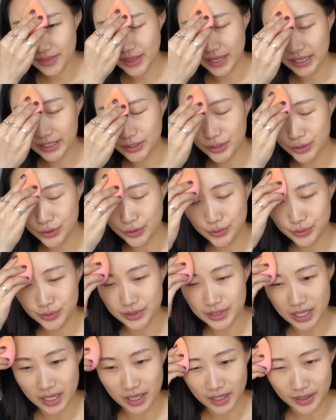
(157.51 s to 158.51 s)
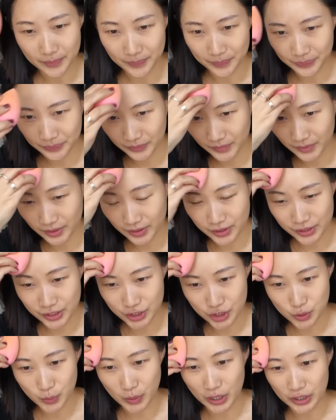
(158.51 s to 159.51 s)
they use
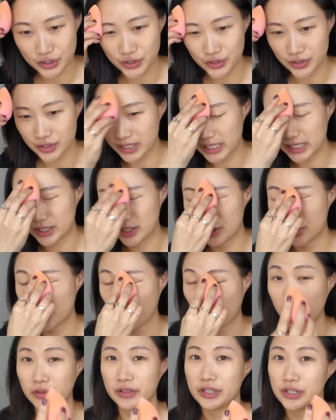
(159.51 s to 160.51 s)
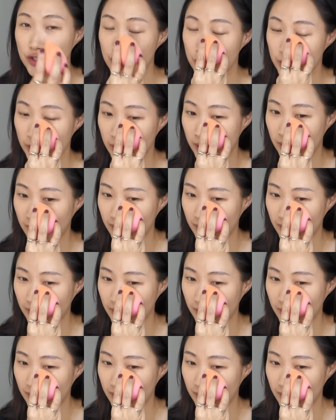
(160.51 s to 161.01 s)
dishwashers as storage.